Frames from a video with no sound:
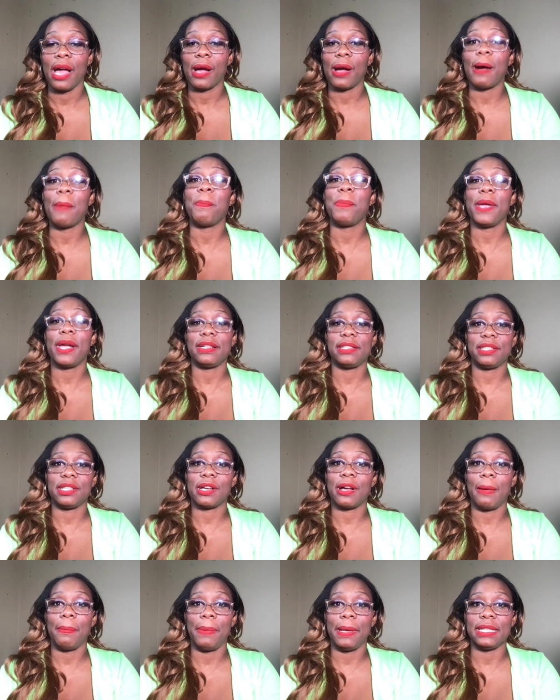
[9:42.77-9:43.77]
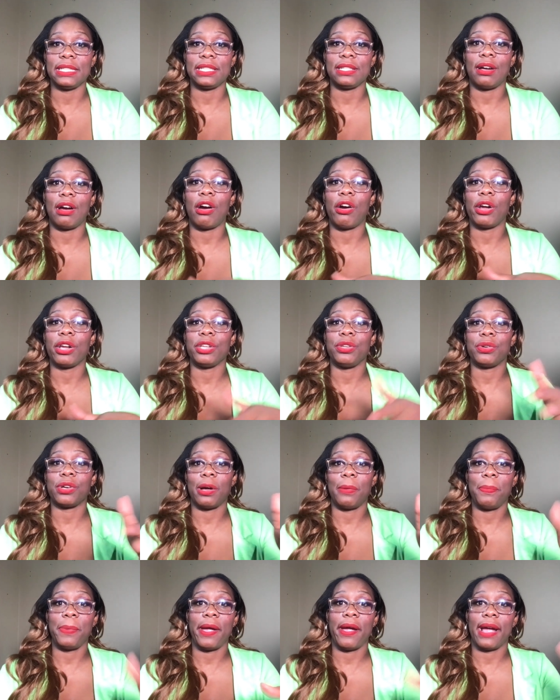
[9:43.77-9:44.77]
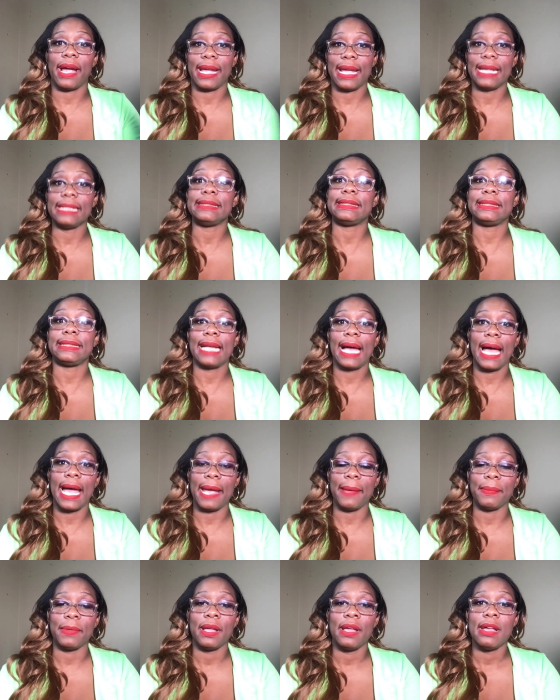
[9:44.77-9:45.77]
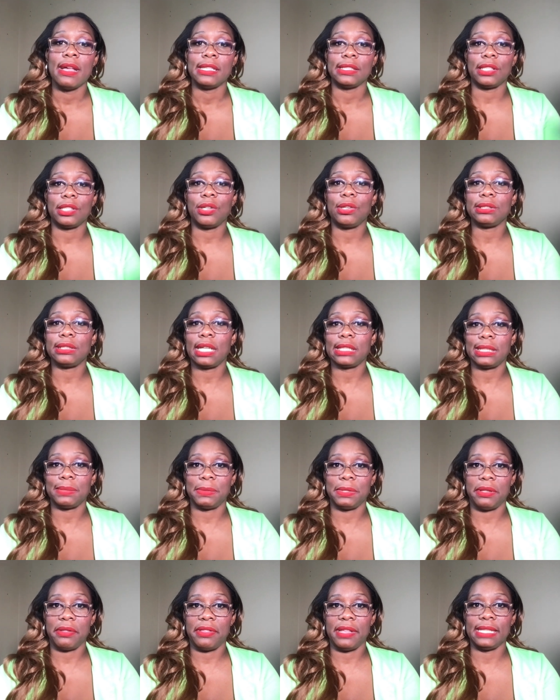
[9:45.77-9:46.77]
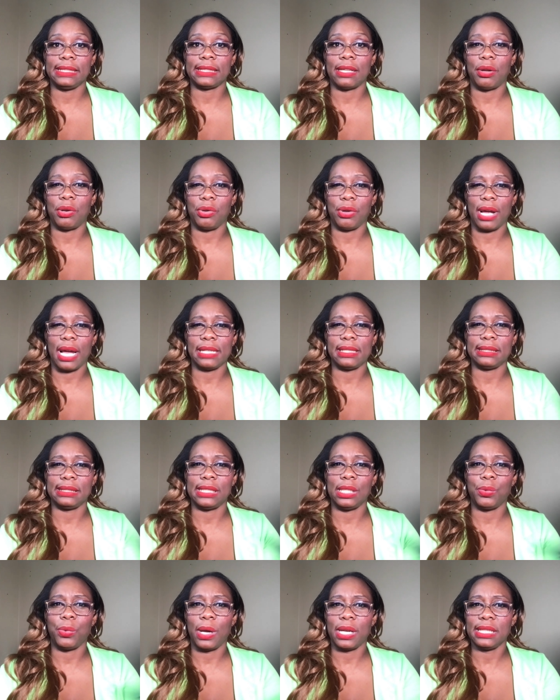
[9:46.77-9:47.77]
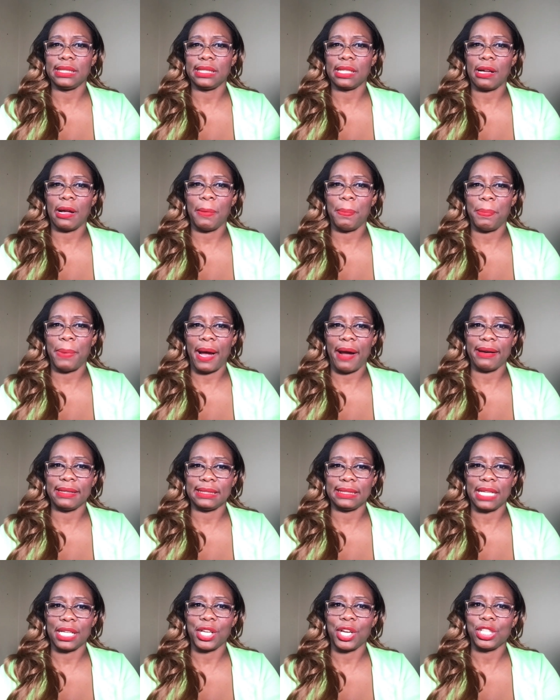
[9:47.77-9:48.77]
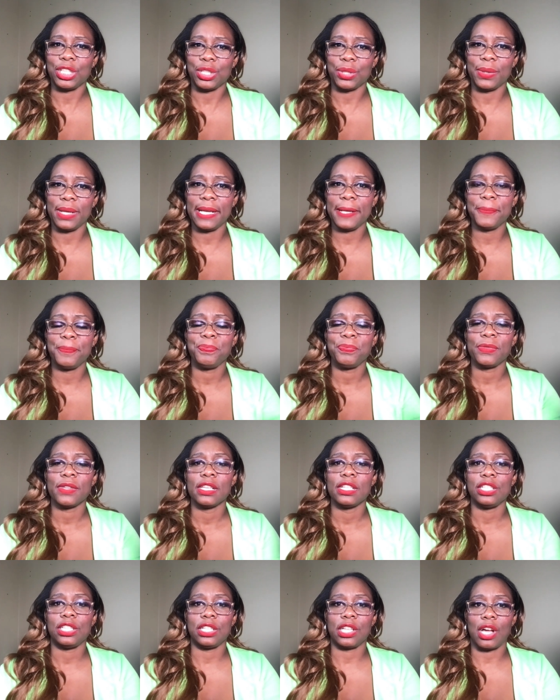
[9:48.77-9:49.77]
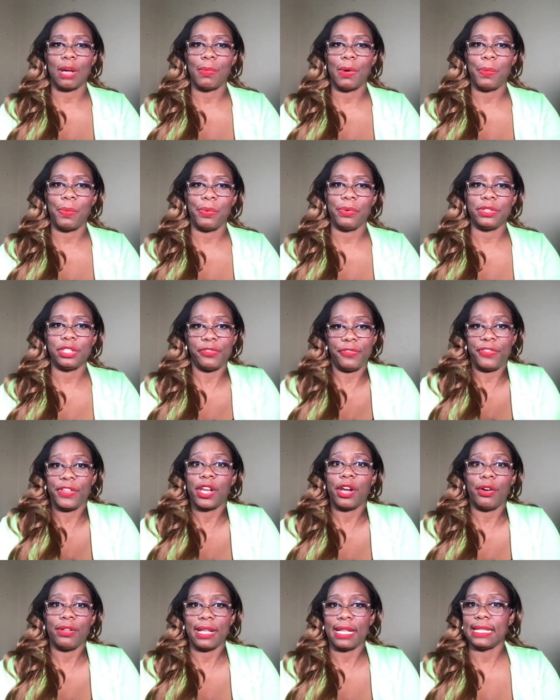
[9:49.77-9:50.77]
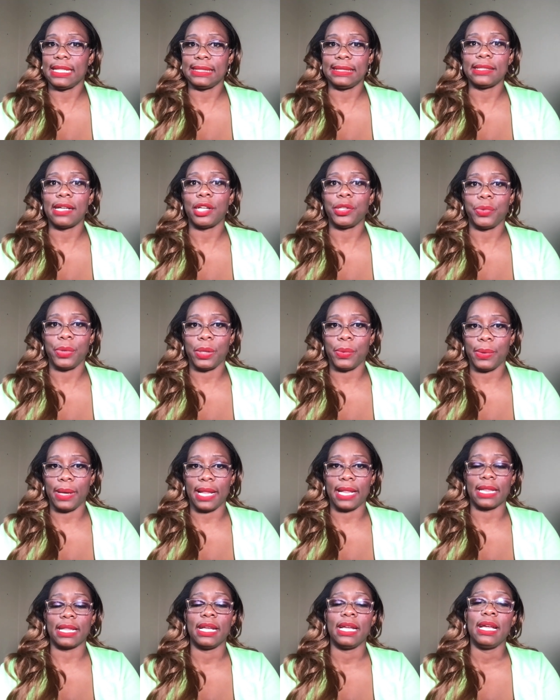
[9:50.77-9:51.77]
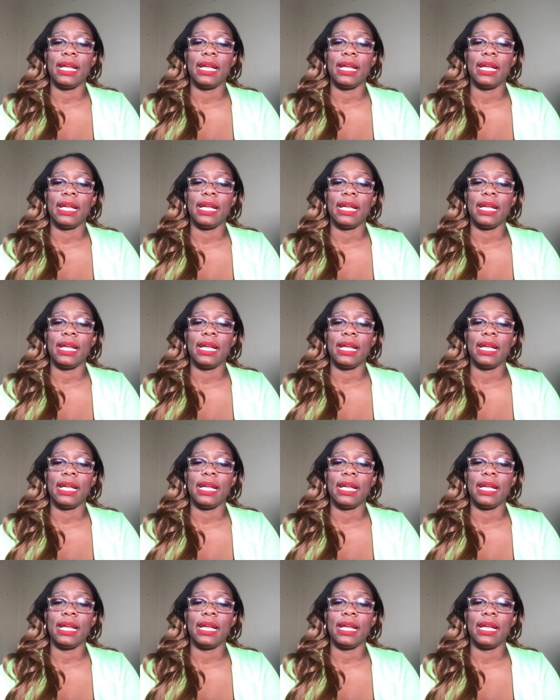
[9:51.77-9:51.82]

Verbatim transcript: compared to the competitor or are you comparing against time? So those are some of the things I would look at to see what is the comparison that you're doing to come up to figure out that it's not doing well